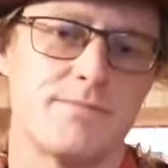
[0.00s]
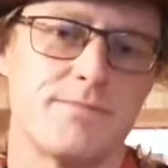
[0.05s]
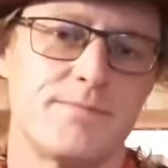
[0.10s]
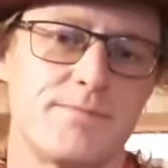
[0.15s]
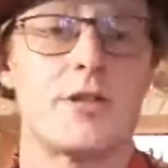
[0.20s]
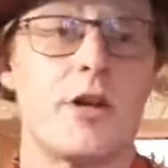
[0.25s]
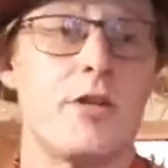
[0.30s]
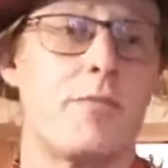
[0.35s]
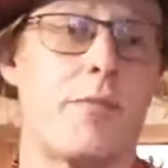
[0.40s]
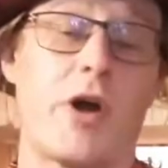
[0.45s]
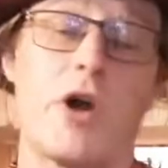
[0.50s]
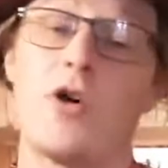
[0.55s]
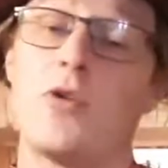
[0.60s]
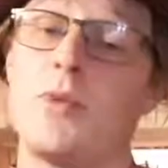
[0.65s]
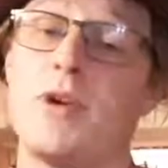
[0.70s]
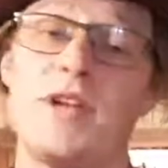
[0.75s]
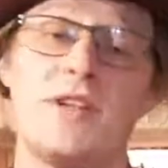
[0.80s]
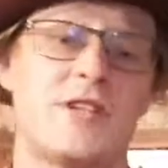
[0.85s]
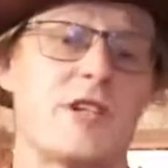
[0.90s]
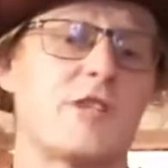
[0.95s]
So by all
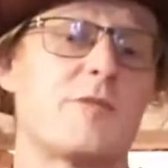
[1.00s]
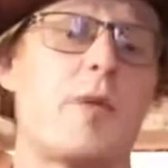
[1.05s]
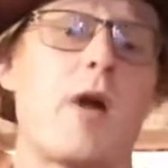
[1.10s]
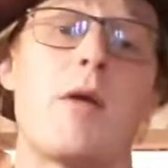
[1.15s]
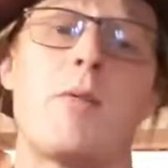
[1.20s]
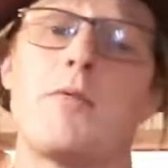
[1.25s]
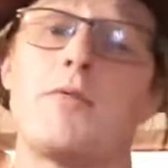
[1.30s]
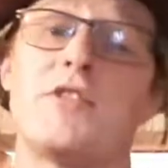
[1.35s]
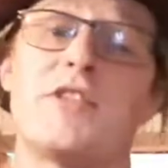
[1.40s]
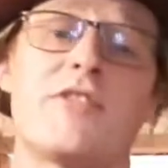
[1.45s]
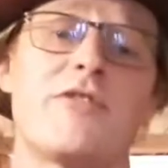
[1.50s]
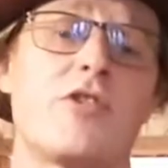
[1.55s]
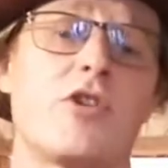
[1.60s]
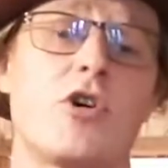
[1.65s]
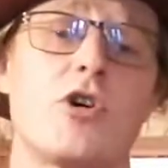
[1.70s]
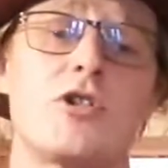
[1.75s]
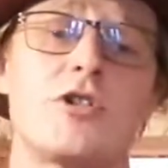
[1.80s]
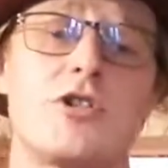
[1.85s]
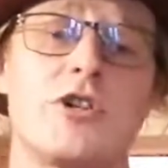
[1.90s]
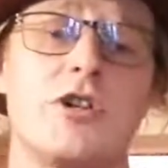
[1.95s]
means, experiment with different
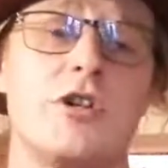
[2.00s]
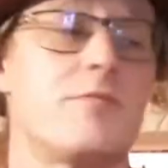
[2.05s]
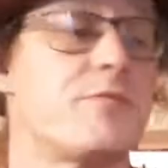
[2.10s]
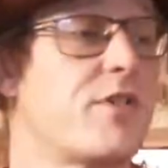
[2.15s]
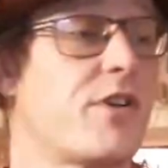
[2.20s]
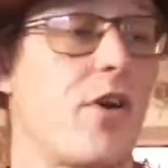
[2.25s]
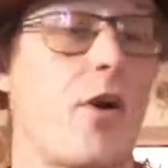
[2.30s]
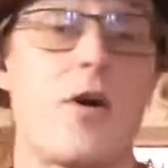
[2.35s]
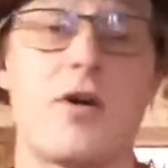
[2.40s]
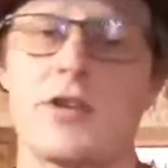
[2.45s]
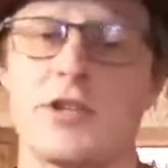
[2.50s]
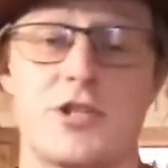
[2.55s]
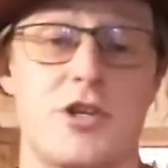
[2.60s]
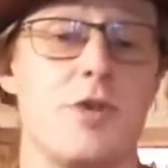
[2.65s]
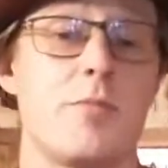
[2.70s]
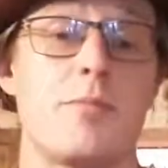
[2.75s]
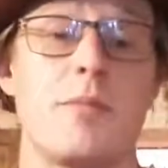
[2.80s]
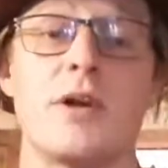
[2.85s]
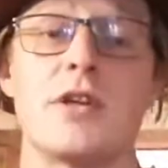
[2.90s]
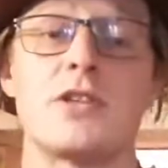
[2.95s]
costumes and go out in a
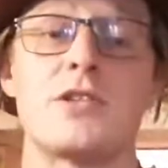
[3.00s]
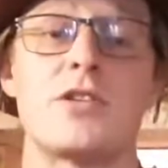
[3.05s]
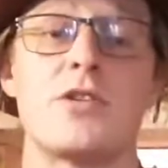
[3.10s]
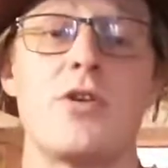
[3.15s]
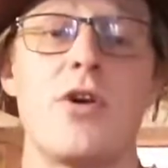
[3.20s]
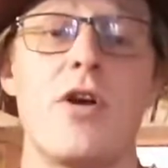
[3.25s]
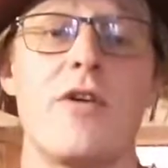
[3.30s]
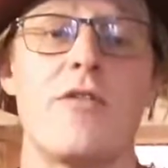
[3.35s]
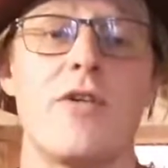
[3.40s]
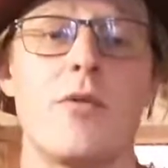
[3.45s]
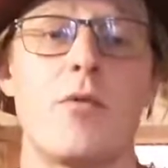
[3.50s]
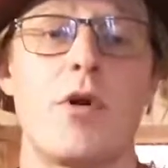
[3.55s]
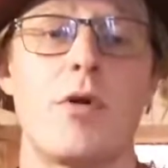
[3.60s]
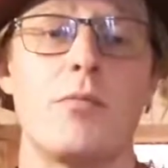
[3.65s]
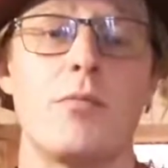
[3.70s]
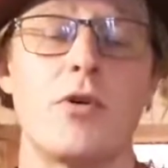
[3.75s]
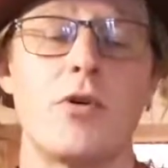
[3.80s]
Superman suit if you want,